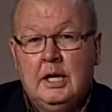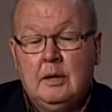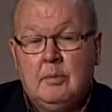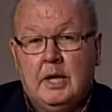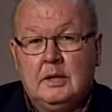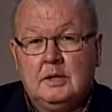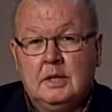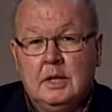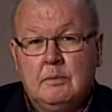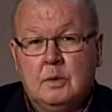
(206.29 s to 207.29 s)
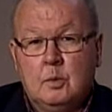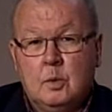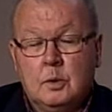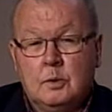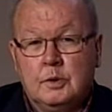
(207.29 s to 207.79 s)
And by the time the
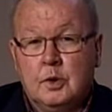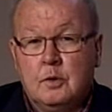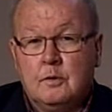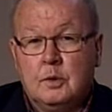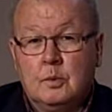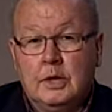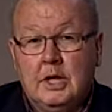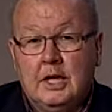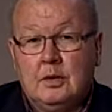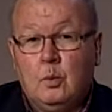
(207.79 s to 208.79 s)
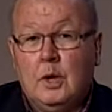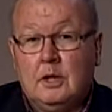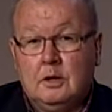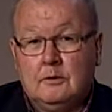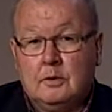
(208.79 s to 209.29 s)
war was over, we had
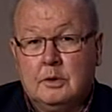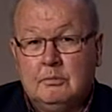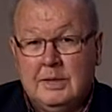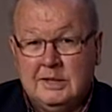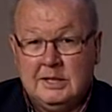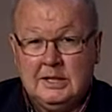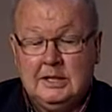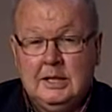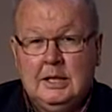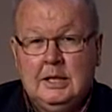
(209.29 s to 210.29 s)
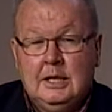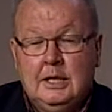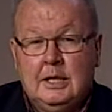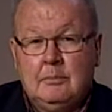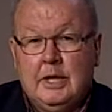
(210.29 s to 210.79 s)
well over a million
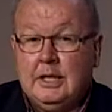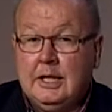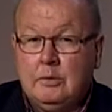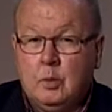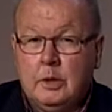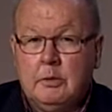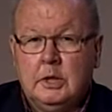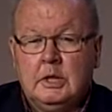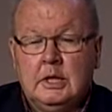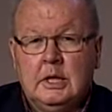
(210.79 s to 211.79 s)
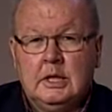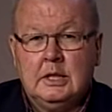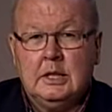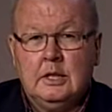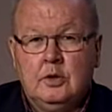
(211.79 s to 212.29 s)
uh, men and women
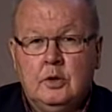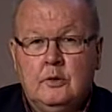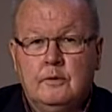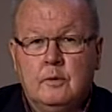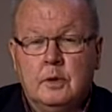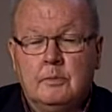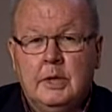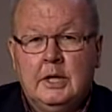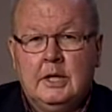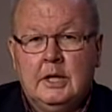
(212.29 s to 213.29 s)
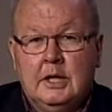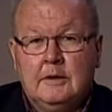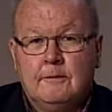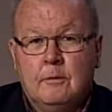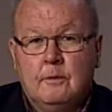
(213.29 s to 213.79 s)
uh, in uniform
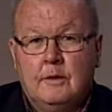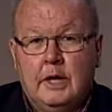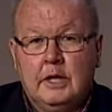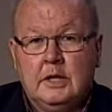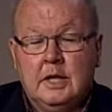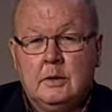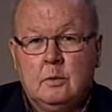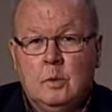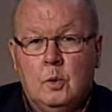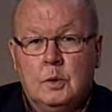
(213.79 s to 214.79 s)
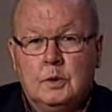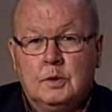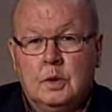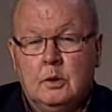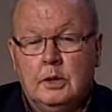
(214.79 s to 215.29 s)
uh, fighting that war.
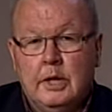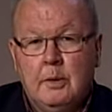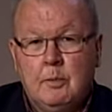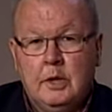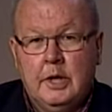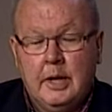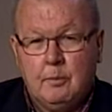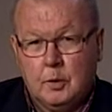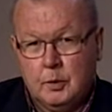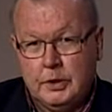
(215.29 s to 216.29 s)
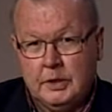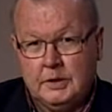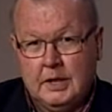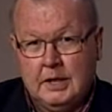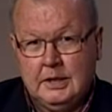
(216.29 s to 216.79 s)
So in April, in April, we
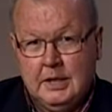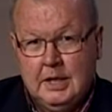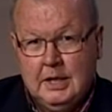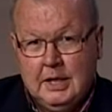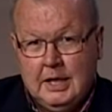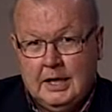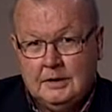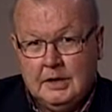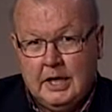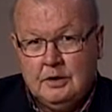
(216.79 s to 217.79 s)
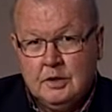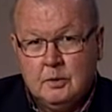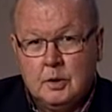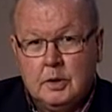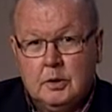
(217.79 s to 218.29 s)
decide as a
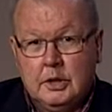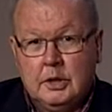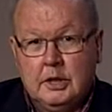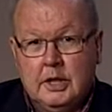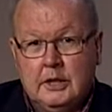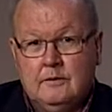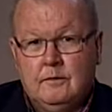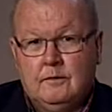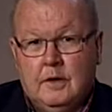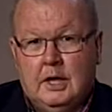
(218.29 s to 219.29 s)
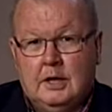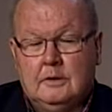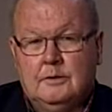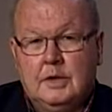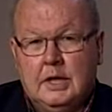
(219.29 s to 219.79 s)
nation we're going to get
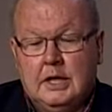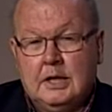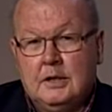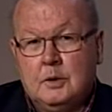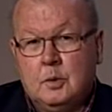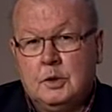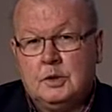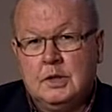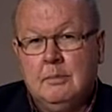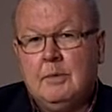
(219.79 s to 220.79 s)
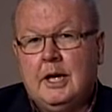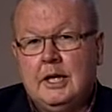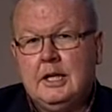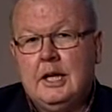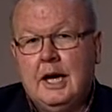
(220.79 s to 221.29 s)
involved. Uh, there was
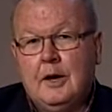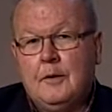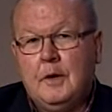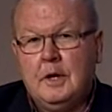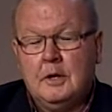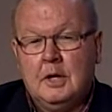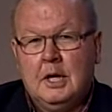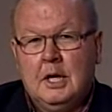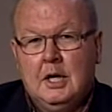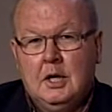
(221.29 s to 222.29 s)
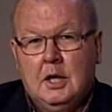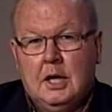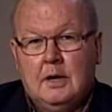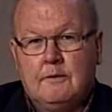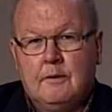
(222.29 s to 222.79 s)
somebody out there.
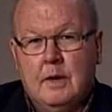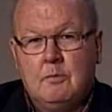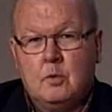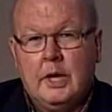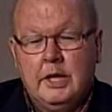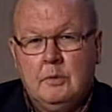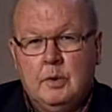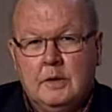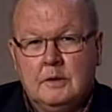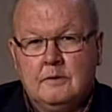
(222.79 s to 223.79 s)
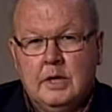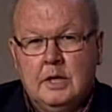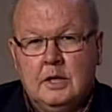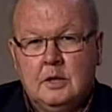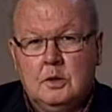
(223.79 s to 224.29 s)
Uh, from Reading,
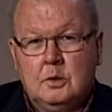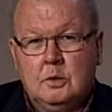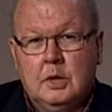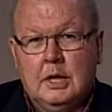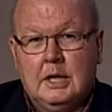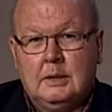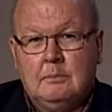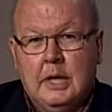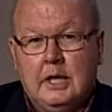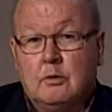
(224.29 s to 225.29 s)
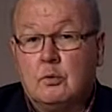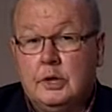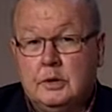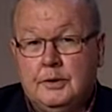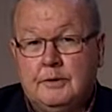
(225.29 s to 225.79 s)
Pennsylvania, who uh, made a
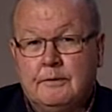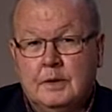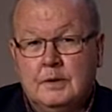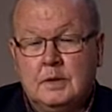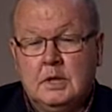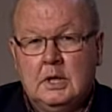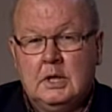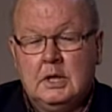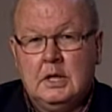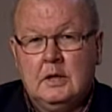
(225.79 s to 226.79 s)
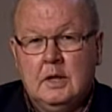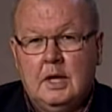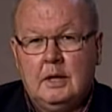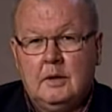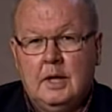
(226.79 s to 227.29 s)
real difference in
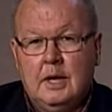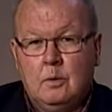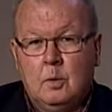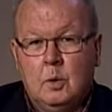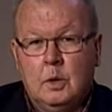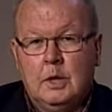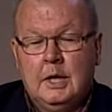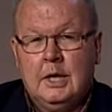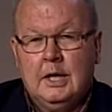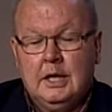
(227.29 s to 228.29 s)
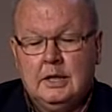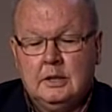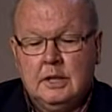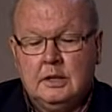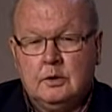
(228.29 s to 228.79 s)
that, that war and,
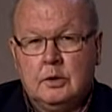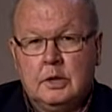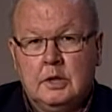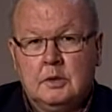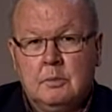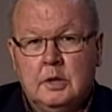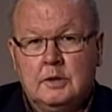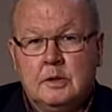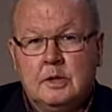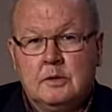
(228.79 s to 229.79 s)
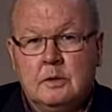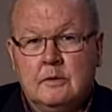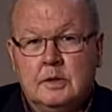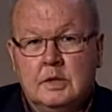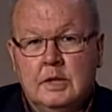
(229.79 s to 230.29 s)
and during his military
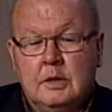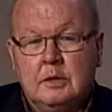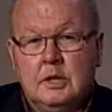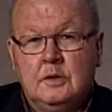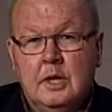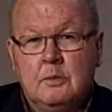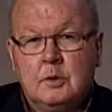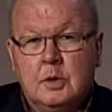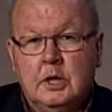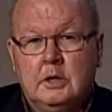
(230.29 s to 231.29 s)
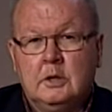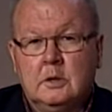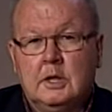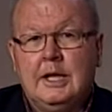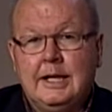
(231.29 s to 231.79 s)
service, and that, his name was Hunter
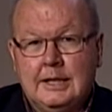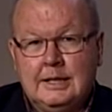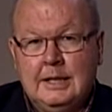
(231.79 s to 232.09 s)
Liggett.